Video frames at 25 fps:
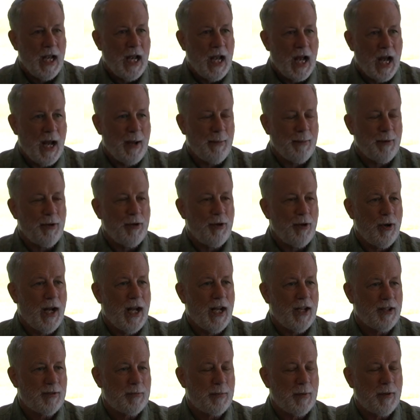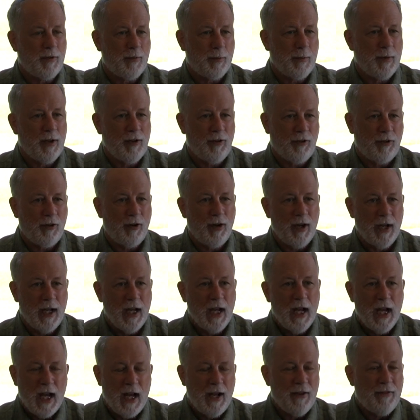I'm going to do hospice ministry.
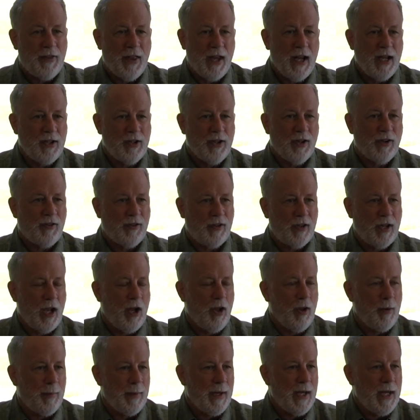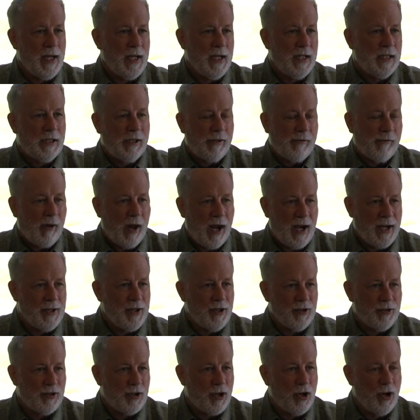If they just tell me, I
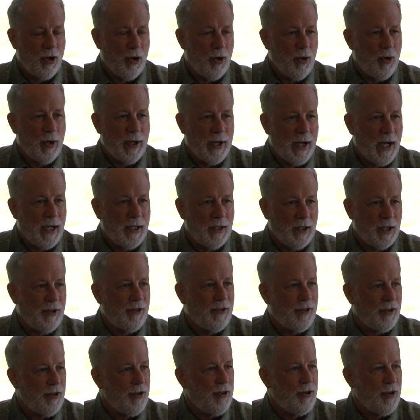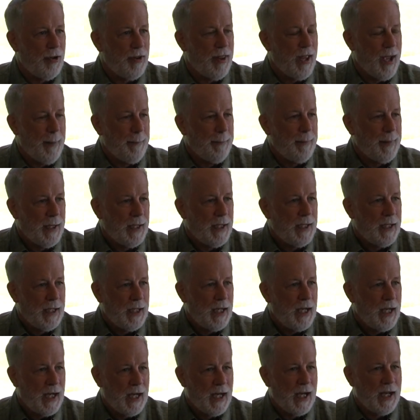just go and I listen to them.
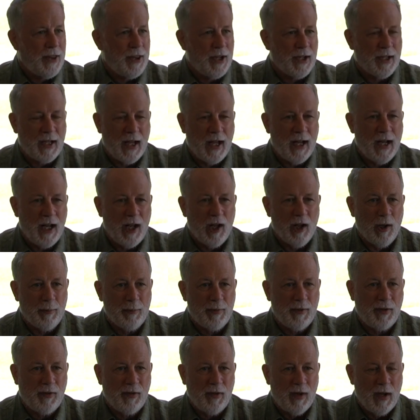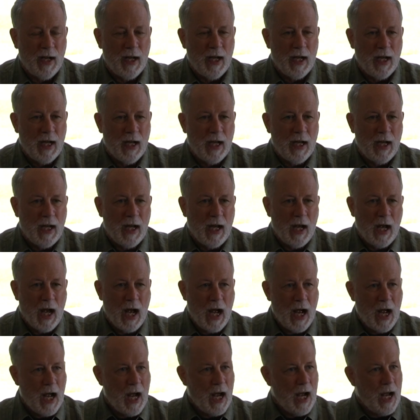And I think that helps.
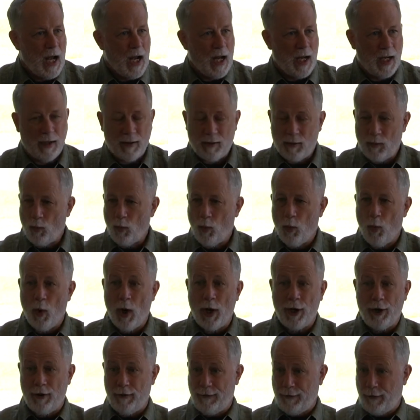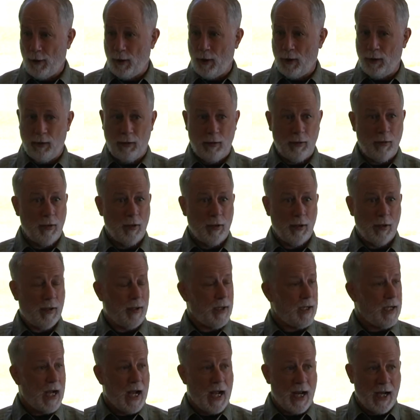Wonderful,
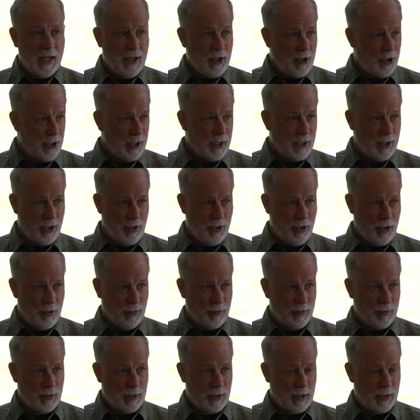kind thing to do.